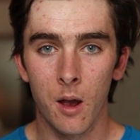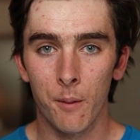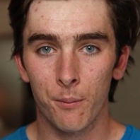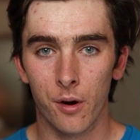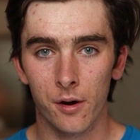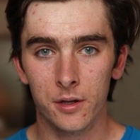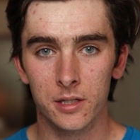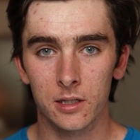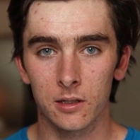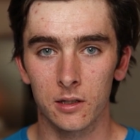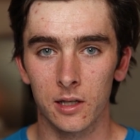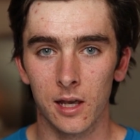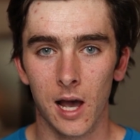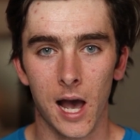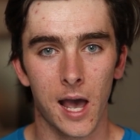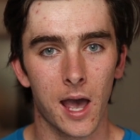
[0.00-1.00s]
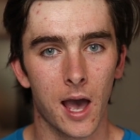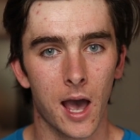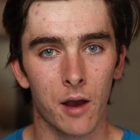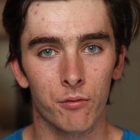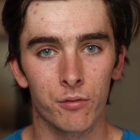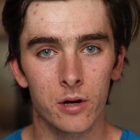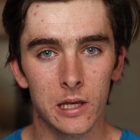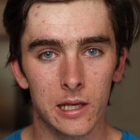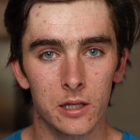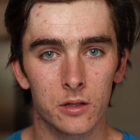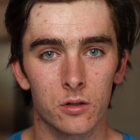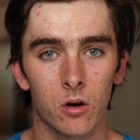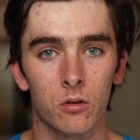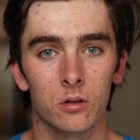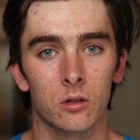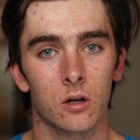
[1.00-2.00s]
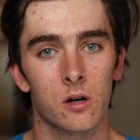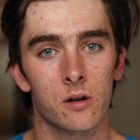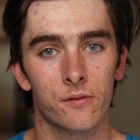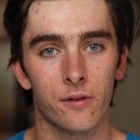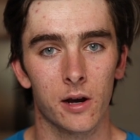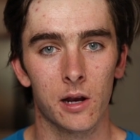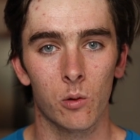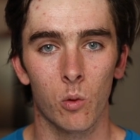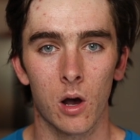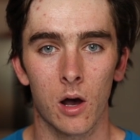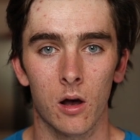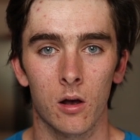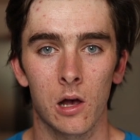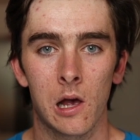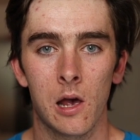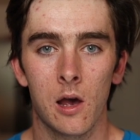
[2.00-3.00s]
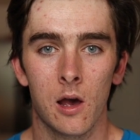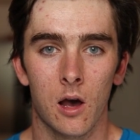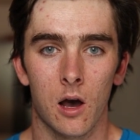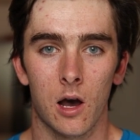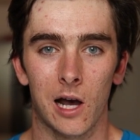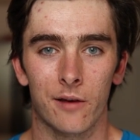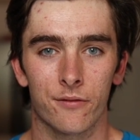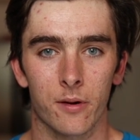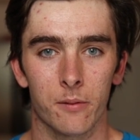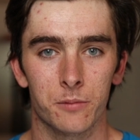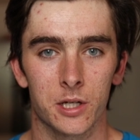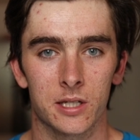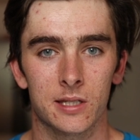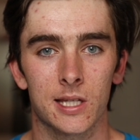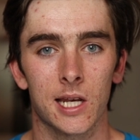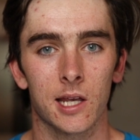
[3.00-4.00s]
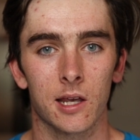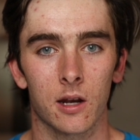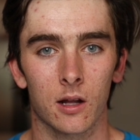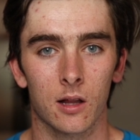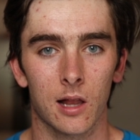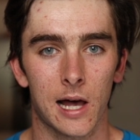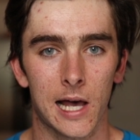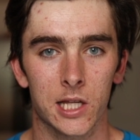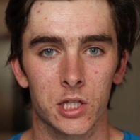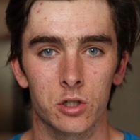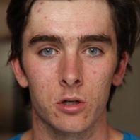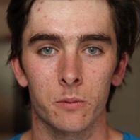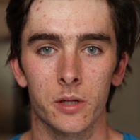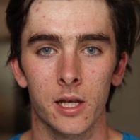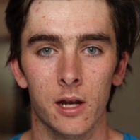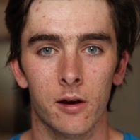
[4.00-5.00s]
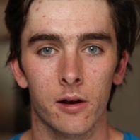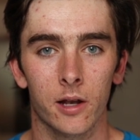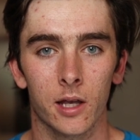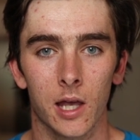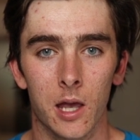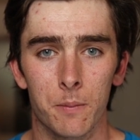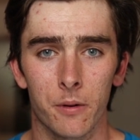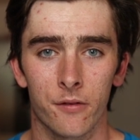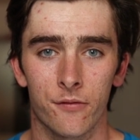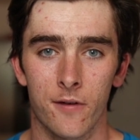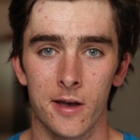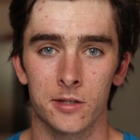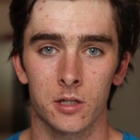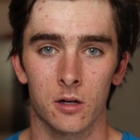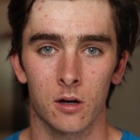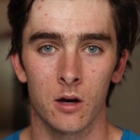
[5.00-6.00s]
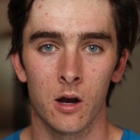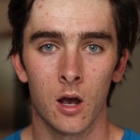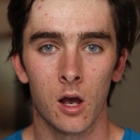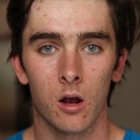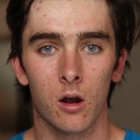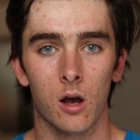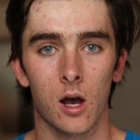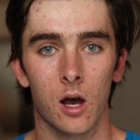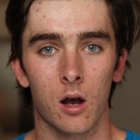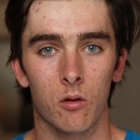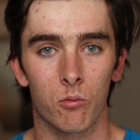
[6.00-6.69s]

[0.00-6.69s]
Personally, I, I really don't learn very well uh, from just sitting in a classroom and hearing a professor uh,